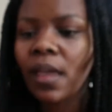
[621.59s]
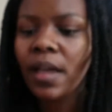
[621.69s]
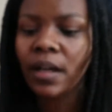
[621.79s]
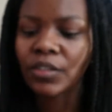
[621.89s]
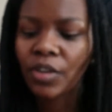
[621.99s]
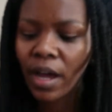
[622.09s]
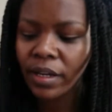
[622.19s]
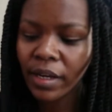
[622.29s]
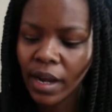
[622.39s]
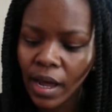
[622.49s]
Yeah, I'll try
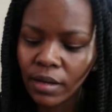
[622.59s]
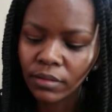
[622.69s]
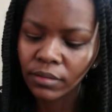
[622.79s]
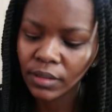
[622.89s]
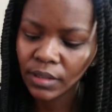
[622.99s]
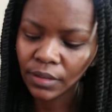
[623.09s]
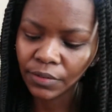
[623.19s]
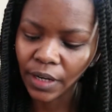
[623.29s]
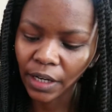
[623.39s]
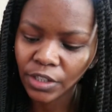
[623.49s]
it now, see
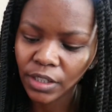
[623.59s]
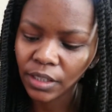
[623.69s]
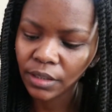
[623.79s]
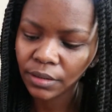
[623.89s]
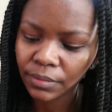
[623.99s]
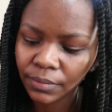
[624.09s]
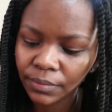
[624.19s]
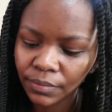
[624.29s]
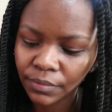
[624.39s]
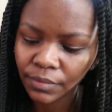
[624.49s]
if it actually
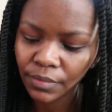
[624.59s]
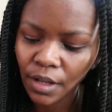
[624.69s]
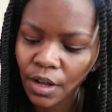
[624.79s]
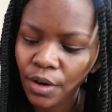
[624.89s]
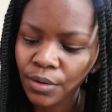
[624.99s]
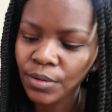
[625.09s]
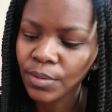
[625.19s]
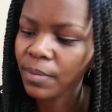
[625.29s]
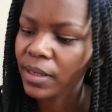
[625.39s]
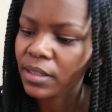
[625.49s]
goes
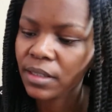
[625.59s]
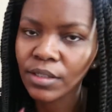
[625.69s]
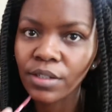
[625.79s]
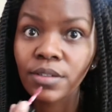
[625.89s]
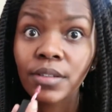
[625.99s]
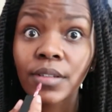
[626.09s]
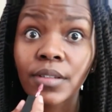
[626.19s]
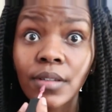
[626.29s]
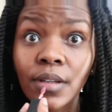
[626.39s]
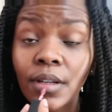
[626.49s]
with my skin tone,
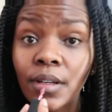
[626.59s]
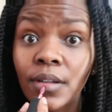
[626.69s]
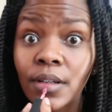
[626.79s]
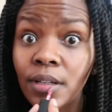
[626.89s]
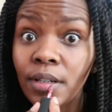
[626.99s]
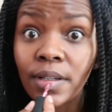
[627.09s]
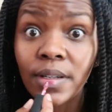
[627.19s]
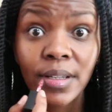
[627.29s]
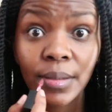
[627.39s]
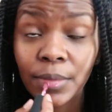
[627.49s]
because
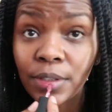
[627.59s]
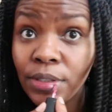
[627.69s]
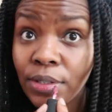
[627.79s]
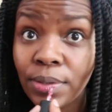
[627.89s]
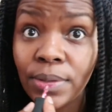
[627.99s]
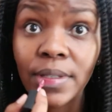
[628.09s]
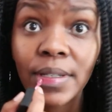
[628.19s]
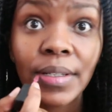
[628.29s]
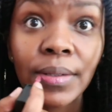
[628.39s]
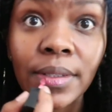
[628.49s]
I am not sure
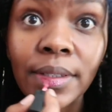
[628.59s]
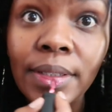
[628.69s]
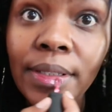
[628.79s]
at all.